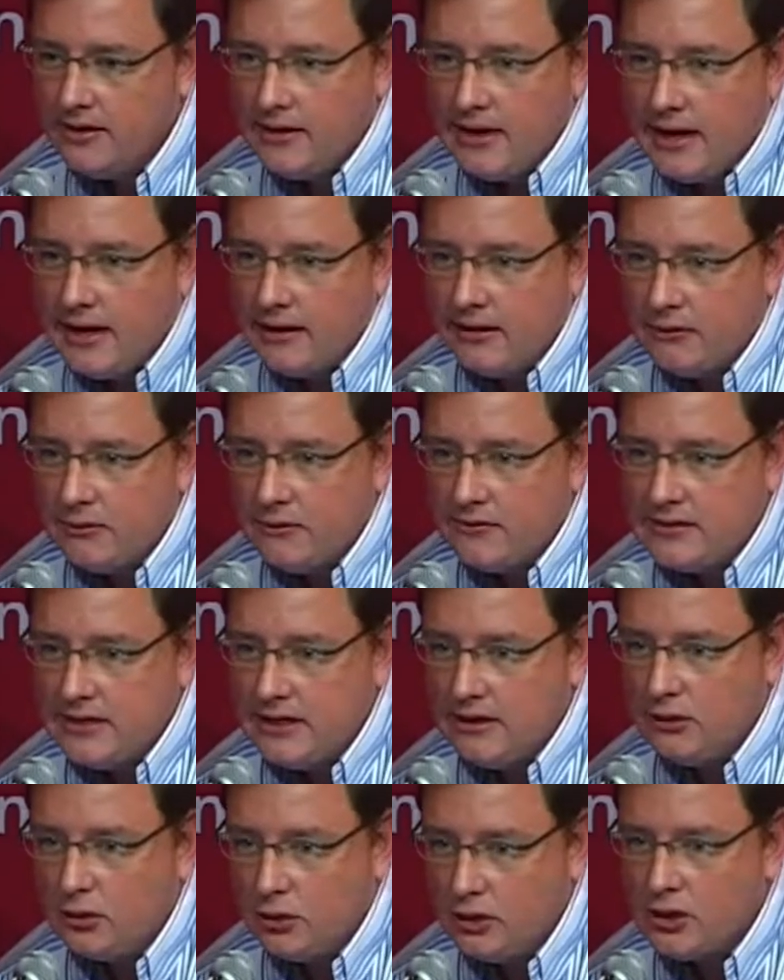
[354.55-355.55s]
And I think we've
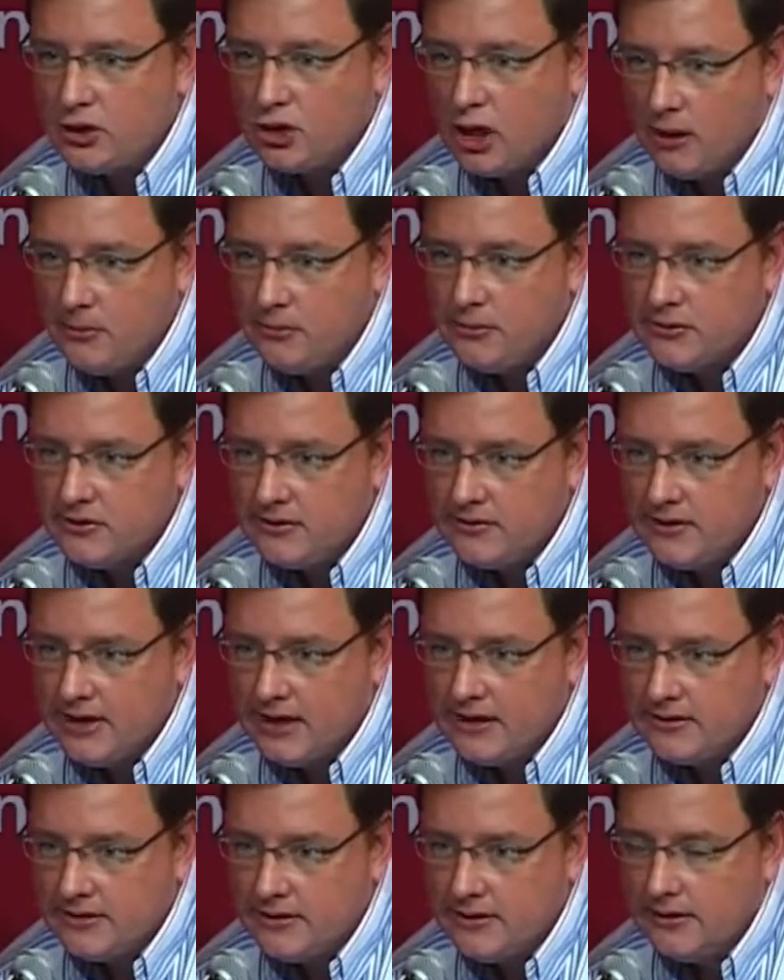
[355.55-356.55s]
seen good examples of
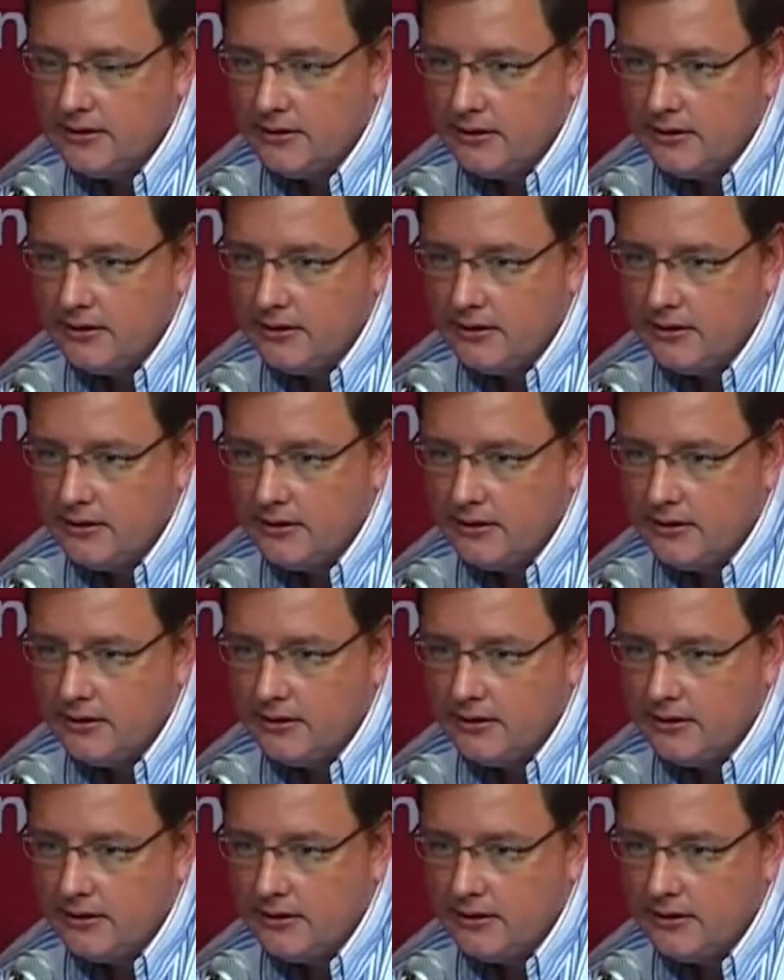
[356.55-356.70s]
that